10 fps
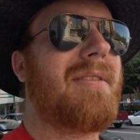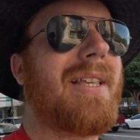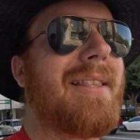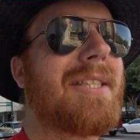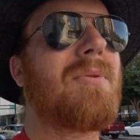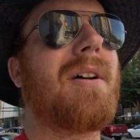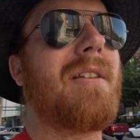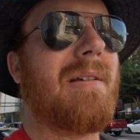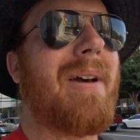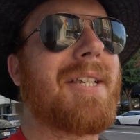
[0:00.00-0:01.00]
That's one of
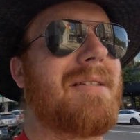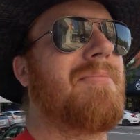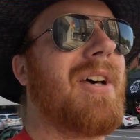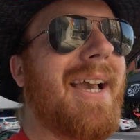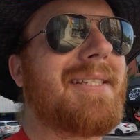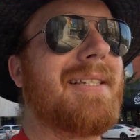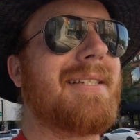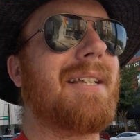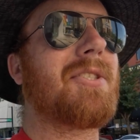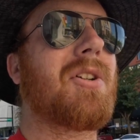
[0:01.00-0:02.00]
the Mexican places
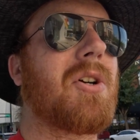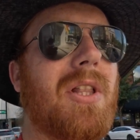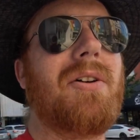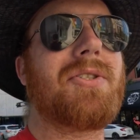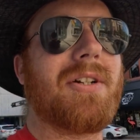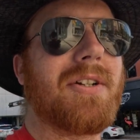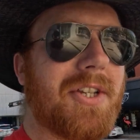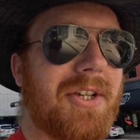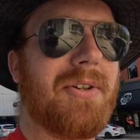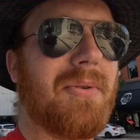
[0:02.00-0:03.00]
that's closer
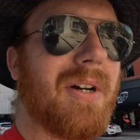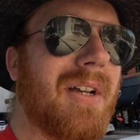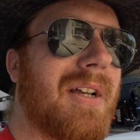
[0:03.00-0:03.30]
to